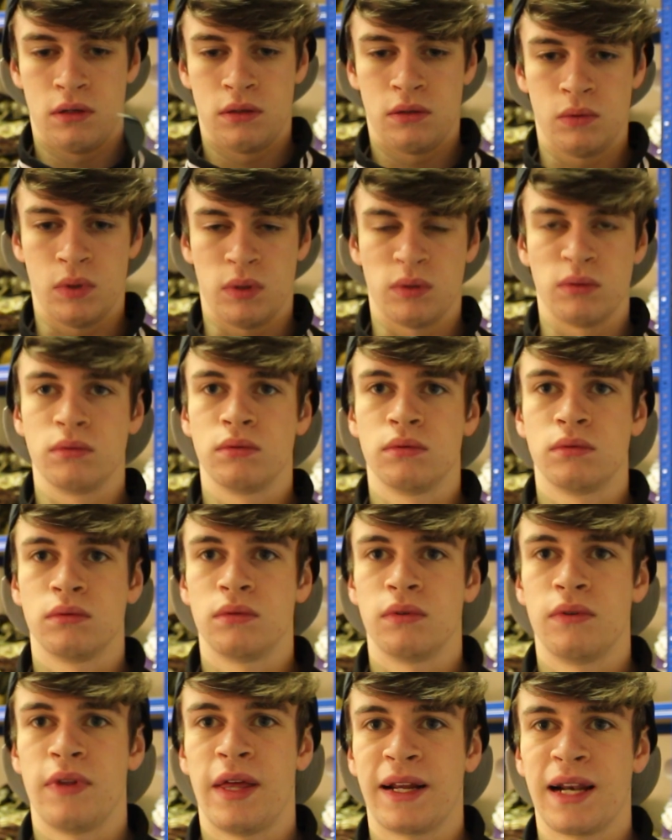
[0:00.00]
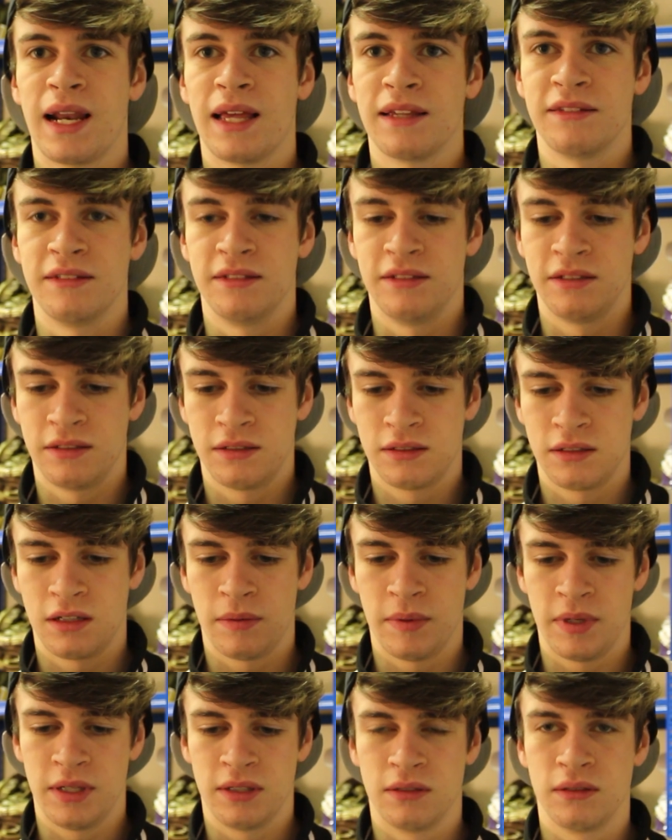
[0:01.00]
well, they're glasses.
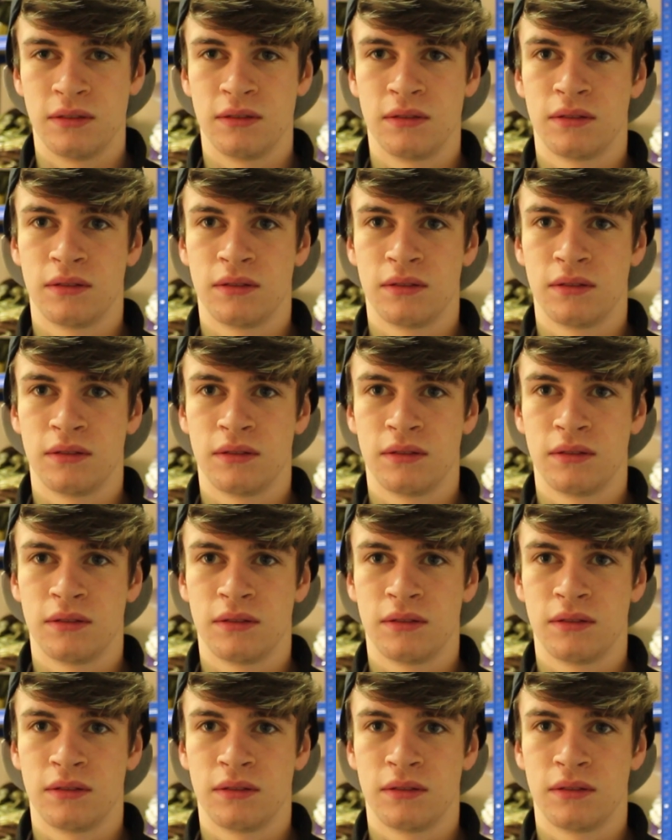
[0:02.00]
I mean,